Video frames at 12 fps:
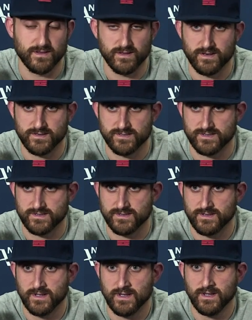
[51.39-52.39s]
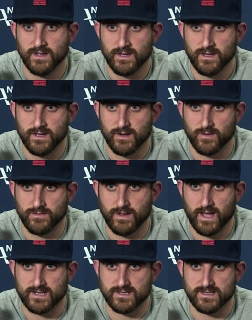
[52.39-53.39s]
It's just you know
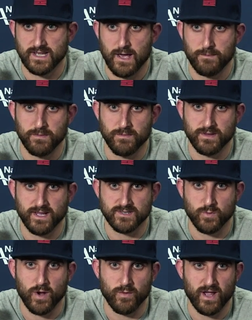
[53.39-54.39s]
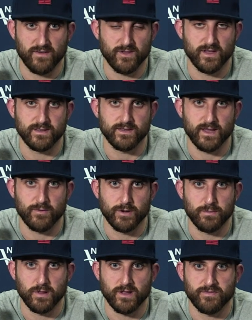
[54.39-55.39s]
accidents happen, but that's why we have that that
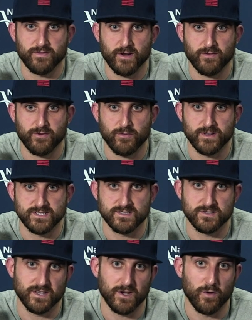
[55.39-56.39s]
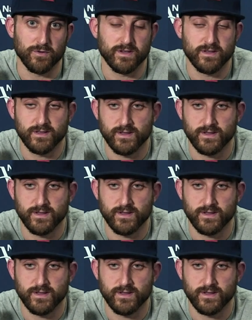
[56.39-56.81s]
replay for there for a reason, so they don't.